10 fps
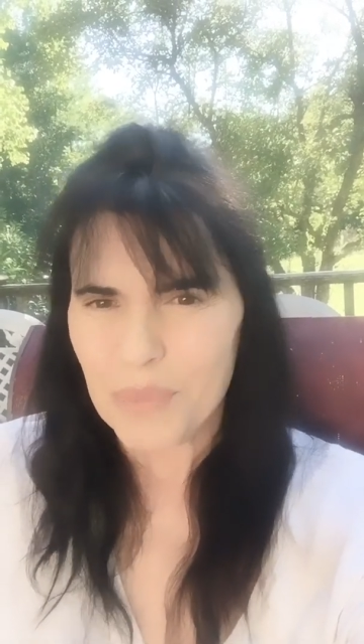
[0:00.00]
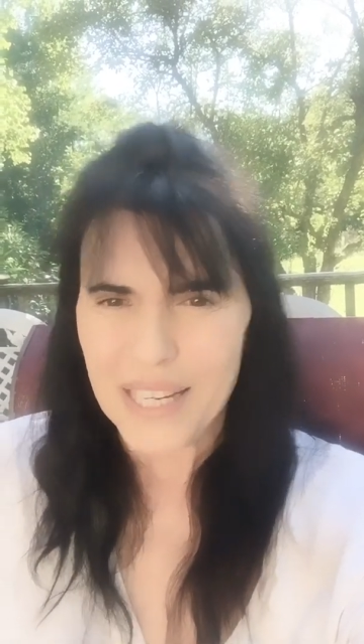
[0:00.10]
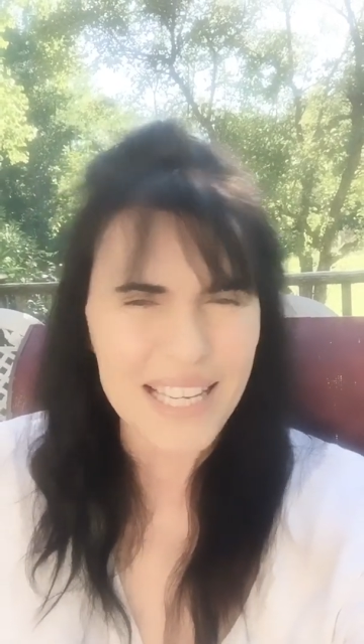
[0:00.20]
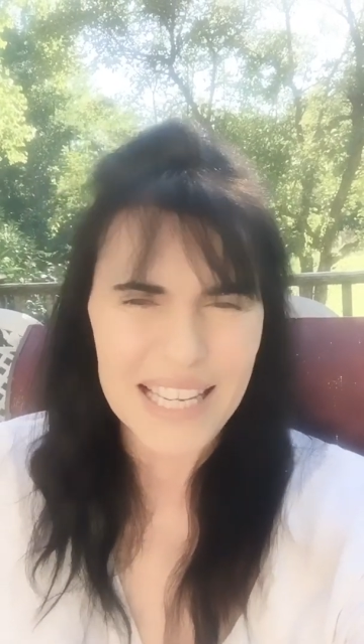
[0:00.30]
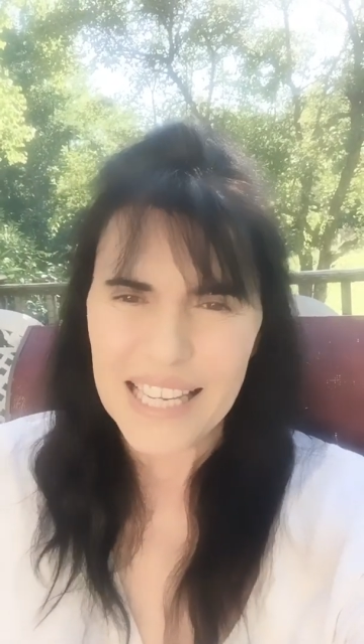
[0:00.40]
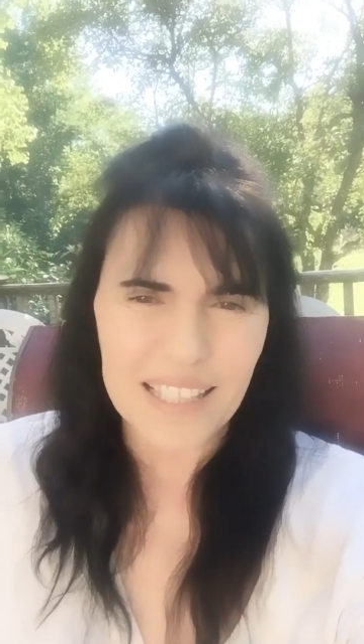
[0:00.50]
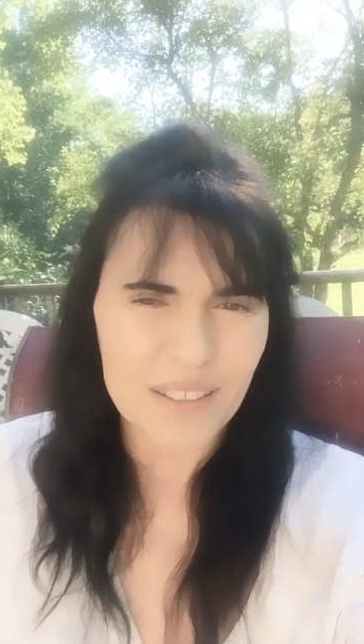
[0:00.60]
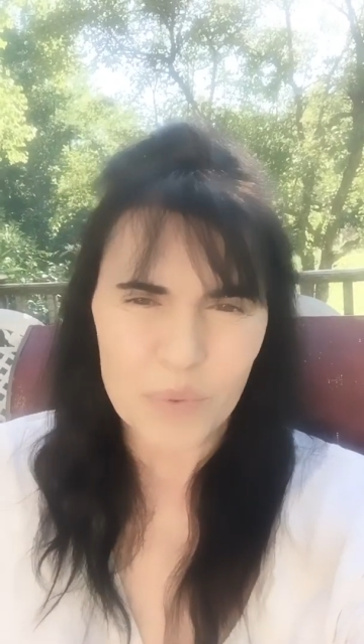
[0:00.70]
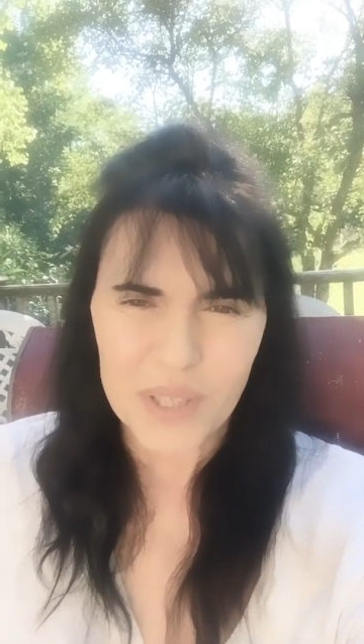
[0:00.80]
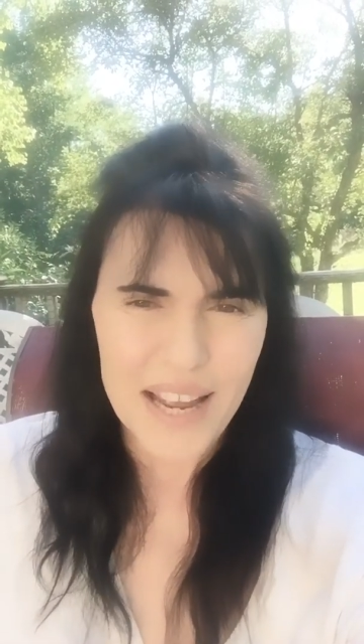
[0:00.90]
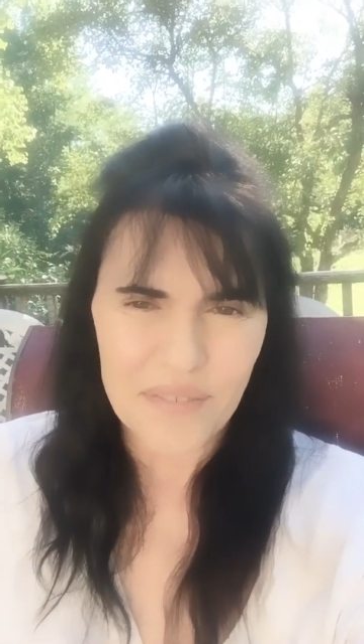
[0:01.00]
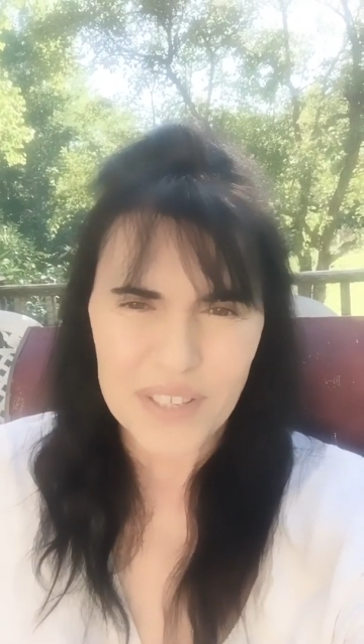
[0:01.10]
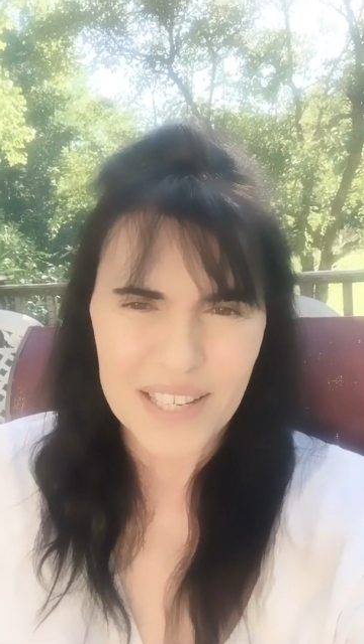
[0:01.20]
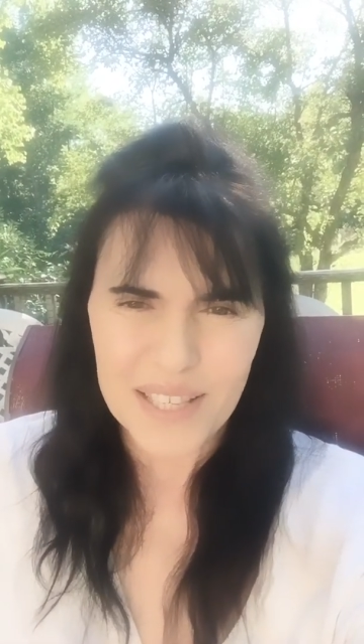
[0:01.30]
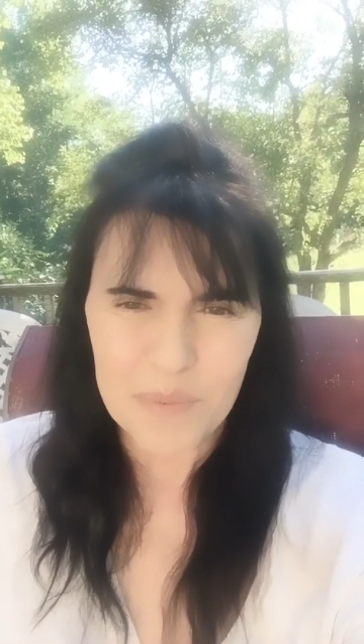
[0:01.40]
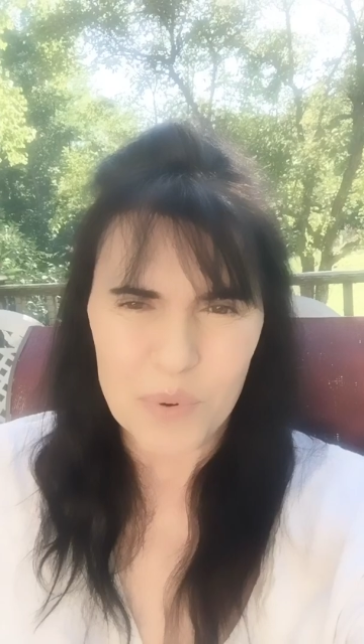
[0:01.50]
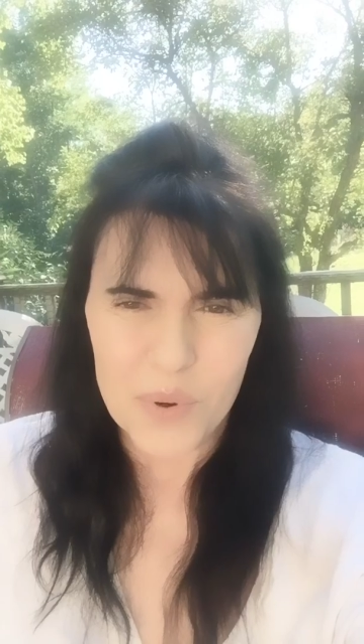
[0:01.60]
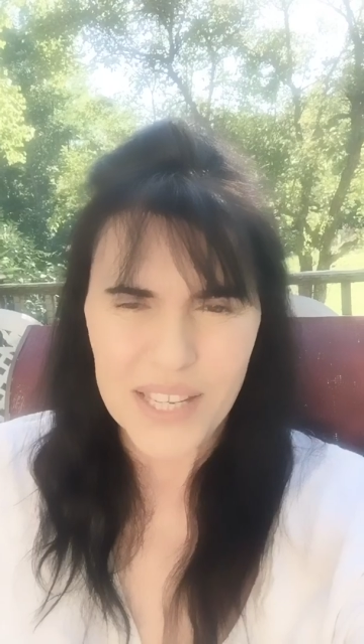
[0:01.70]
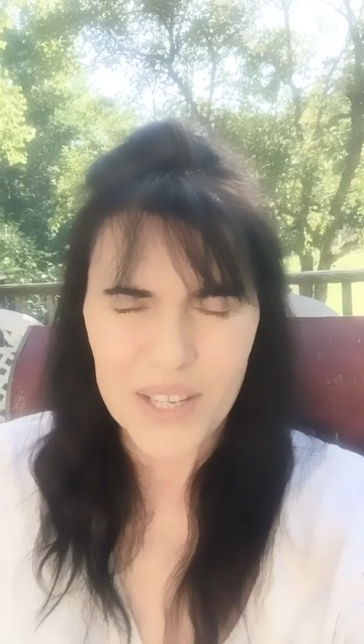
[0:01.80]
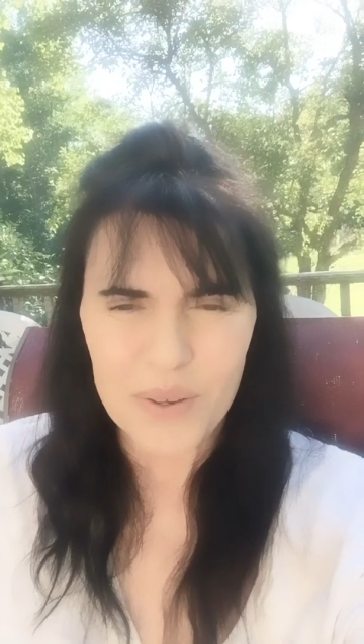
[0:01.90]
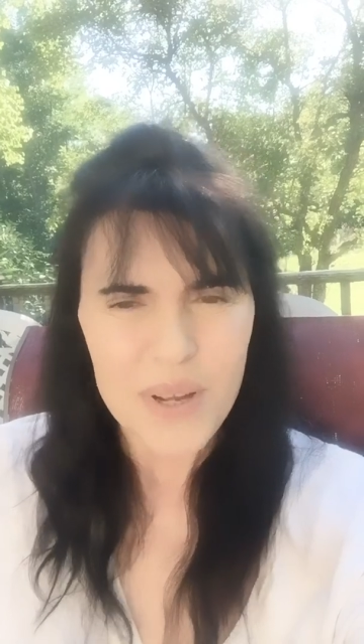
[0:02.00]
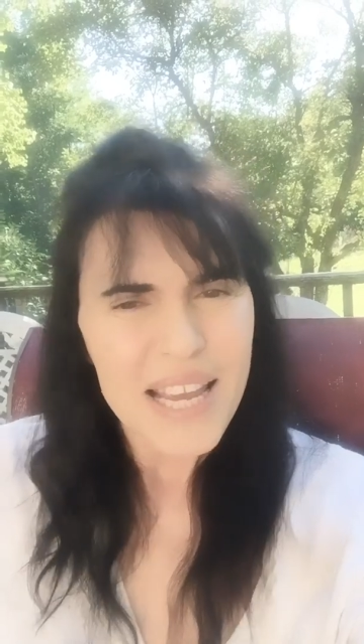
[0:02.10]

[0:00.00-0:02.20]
but he will never disappoint you.